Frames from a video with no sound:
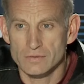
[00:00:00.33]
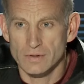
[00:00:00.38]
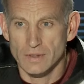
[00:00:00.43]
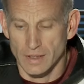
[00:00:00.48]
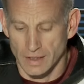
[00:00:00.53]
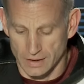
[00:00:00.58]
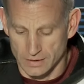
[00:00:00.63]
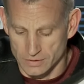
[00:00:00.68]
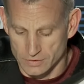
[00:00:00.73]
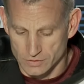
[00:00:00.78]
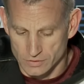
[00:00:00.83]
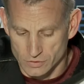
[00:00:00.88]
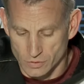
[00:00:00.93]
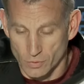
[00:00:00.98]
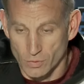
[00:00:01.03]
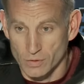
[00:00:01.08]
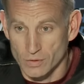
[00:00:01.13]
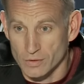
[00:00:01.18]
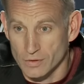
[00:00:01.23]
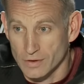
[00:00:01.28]
at, so
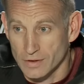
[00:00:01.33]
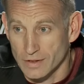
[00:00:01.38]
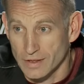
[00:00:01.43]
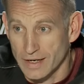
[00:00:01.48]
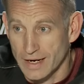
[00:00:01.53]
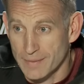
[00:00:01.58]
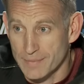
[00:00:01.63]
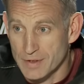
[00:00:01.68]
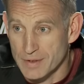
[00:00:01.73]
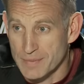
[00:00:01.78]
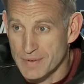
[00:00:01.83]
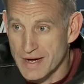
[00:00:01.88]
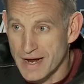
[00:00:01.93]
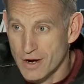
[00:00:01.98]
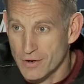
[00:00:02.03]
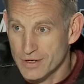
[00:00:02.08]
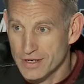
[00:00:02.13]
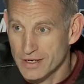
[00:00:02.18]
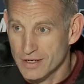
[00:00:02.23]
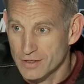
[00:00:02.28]
we're happy to be
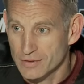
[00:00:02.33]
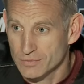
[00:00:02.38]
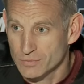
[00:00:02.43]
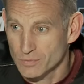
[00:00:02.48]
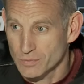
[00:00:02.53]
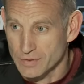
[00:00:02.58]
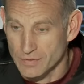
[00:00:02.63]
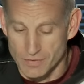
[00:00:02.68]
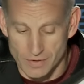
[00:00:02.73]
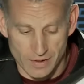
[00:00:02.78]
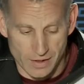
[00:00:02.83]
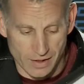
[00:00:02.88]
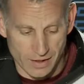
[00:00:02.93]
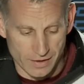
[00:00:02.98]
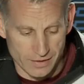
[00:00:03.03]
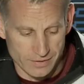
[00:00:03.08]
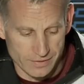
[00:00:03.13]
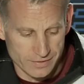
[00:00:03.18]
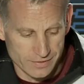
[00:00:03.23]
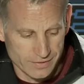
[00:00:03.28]
out here. We've uh,
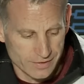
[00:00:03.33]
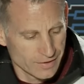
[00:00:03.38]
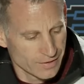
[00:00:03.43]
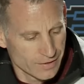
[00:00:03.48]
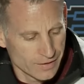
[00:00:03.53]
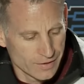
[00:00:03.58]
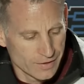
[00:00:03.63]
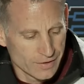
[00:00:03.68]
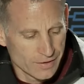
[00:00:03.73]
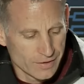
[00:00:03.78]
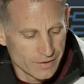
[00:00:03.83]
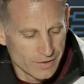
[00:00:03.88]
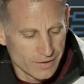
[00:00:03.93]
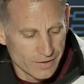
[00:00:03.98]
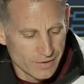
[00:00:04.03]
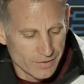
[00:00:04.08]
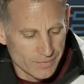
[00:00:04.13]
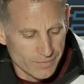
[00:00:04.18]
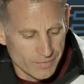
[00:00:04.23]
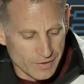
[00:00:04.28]

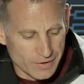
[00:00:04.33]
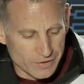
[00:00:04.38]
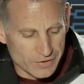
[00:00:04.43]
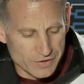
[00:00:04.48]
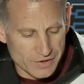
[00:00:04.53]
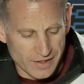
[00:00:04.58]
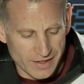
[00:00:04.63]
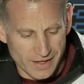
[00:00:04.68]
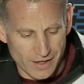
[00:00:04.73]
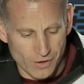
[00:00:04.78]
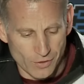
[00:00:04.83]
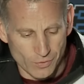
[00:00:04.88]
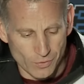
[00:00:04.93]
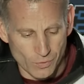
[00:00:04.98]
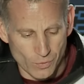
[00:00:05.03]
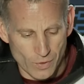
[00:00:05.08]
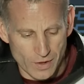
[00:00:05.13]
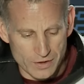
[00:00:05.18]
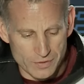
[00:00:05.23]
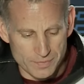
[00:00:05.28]
been sent out
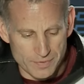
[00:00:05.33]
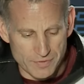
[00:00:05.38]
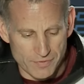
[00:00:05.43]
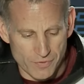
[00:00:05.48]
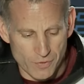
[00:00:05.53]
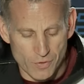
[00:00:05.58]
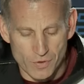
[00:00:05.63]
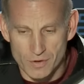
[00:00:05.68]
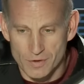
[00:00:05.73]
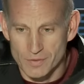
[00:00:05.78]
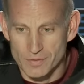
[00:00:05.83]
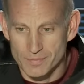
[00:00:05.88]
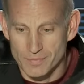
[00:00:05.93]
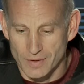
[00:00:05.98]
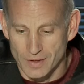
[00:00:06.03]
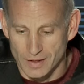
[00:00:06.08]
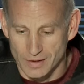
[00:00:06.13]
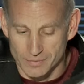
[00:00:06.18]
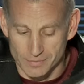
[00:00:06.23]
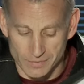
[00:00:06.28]
west before, my,
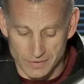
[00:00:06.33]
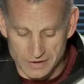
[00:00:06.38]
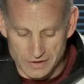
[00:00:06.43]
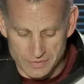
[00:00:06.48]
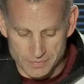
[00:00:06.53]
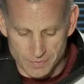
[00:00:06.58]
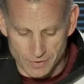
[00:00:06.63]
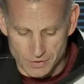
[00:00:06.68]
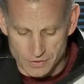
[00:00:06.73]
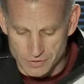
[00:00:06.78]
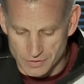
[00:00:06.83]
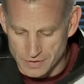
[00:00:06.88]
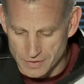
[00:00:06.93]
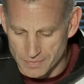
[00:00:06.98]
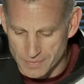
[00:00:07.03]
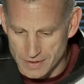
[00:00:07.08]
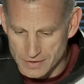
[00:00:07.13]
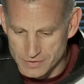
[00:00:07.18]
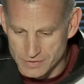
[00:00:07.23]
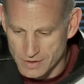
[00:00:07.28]
at least personally
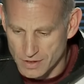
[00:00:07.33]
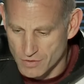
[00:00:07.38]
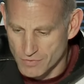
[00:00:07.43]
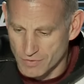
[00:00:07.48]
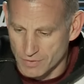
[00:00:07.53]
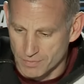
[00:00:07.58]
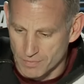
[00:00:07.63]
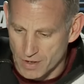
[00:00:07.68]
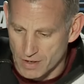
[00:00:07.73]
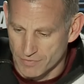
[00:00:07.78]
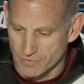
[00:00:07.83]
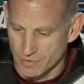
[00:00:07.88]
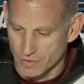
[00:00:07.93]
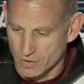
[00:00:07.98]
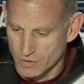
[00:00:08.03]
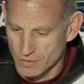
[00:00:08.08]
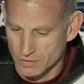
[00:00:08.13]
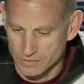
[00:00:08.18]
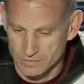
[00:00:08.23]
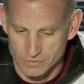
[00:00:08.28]
myself with
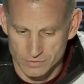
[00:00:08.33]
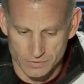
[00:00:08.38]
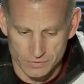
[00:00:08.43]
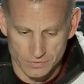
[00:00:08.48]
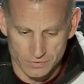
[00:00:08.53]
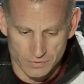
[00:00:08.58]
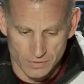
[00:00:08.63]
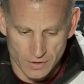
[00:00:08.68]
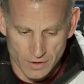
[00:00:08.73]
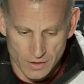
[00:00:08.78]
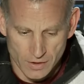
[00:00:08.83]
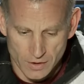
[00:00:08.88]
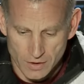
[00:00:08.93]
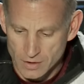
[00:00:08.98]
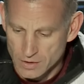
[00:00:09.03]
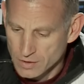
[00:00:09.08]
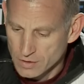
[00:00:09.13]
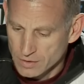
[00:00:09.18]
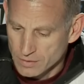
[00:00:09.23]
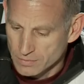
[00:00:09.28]
Buffalo, and
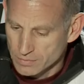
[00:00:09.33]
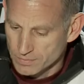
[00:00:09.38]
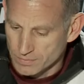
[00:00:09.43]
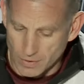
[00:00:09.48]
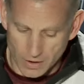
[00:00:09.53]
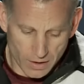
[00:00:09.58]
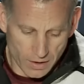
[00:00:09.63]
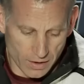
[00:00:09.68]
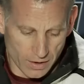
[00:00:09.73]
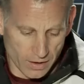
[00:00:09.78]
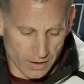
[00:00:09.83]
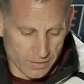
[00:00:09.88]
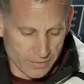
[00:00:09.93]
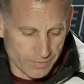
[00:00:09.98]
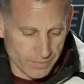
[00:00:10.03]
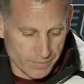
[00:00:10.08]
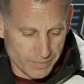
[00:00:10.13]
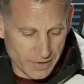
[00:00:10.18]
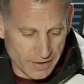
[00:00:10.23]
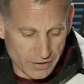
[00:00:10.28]
uh,
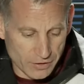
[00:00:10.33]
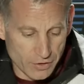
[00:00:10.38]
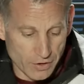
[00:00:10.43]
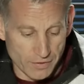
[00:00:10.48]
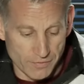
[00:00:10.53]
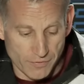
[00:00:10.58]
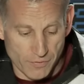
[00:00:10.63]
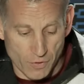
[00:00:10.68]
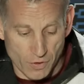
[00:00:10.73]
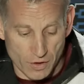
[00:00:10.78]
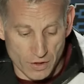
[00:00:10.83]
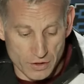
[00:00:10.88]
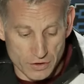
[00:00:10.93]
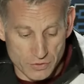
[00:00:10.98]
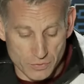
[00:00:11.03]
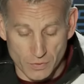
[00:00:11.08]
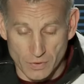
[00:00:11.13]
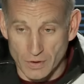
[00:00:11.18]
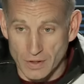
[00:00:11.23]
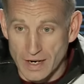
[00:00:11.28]
been good for us.
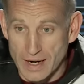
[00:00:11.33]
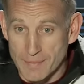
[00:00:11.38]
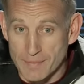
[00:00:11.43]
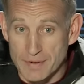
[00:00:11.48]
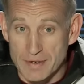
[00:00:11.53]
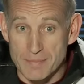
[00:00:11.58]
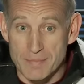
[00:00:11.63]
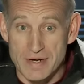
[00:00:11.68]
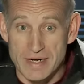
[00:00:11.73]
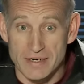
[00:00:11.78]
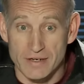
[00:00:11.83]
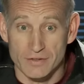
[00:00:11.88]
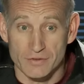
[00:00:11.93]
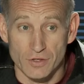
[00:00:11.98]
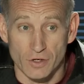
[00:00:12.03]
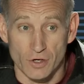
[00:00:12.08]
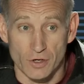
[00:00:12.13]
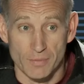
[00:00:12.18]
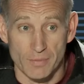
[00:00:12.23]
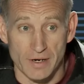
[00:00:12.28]
We're happy to be in the
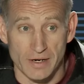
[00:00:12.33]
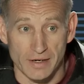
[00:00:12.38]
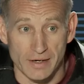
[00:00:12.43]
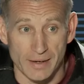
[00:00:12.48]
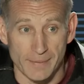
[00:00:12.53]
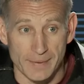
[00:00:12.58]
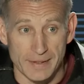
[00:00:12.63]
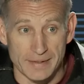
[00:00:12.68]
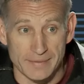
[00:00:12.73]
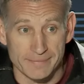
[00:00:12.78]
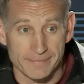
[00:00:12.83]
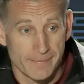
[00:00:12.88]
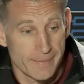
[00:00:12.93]
tournament. I mean,